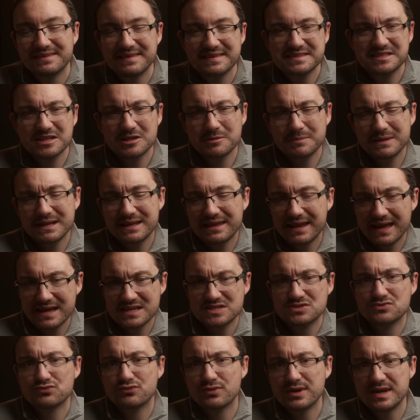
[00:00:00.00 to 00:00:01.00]
there's going to be
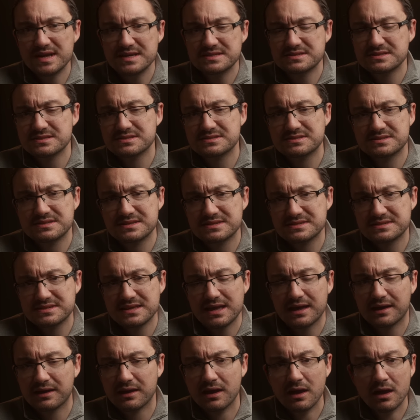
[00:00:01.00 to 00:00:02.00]
less reasons to
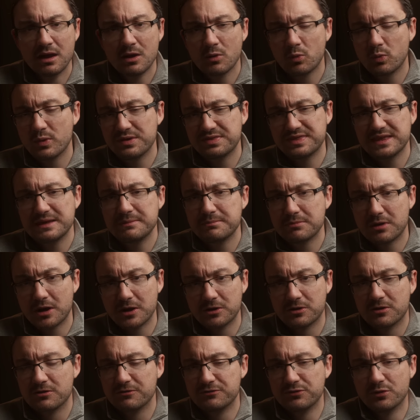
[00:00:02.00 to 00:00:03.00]
stick with the
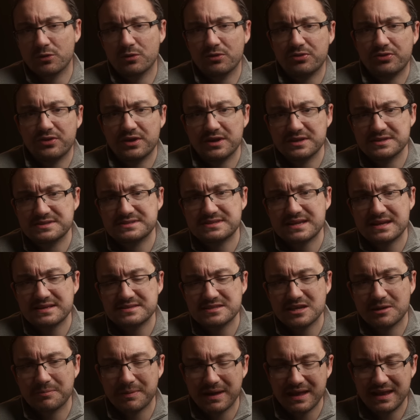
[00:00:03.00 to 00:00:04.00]
Micro Four Thirds setup,